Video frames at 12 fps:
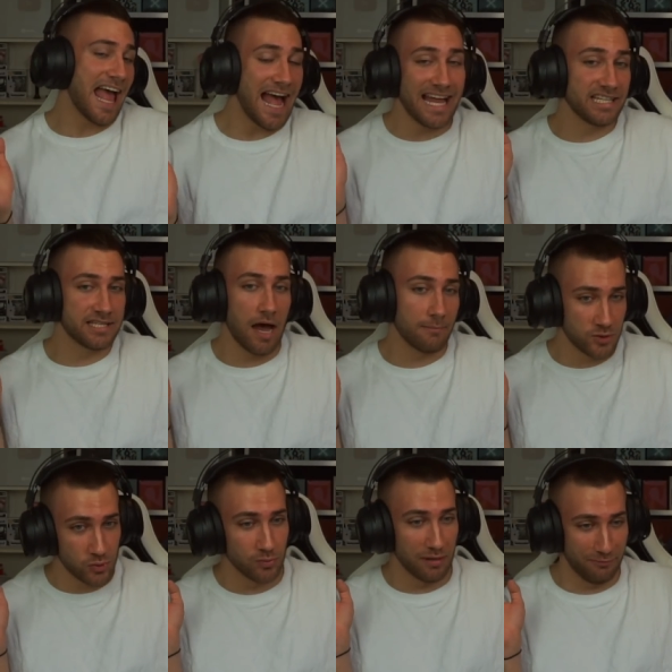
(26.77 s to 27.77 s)
anytime
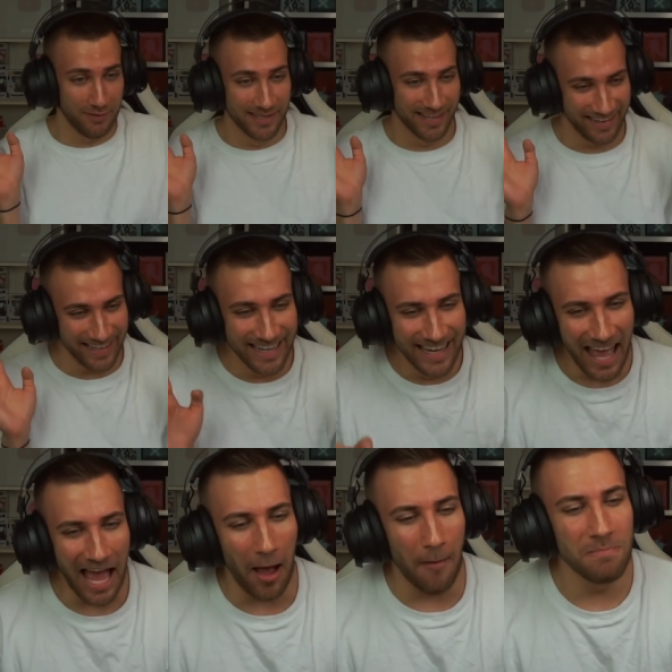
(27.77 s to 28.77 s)
soon, I feel like.
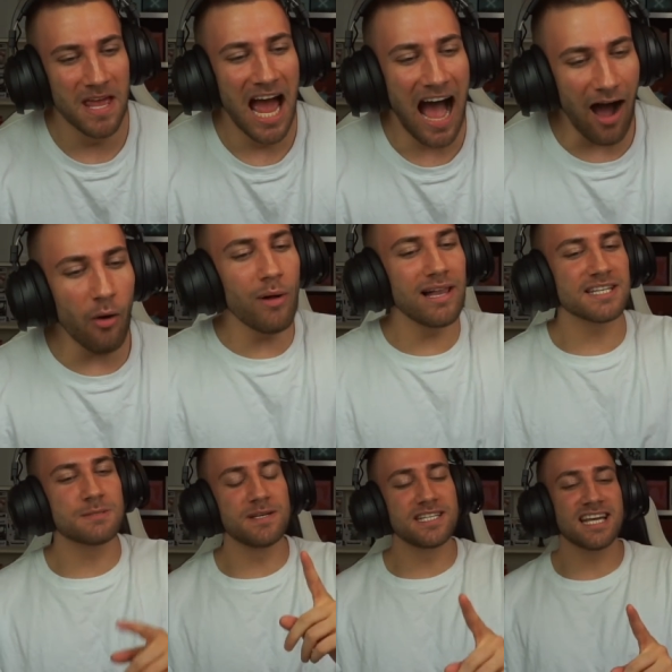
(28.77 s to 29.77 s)
How well
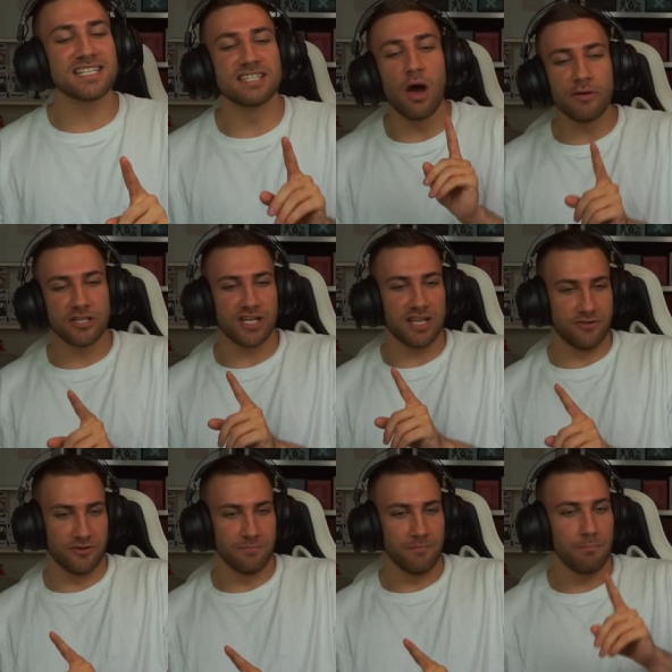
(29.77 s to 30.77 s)
does BTS know each other?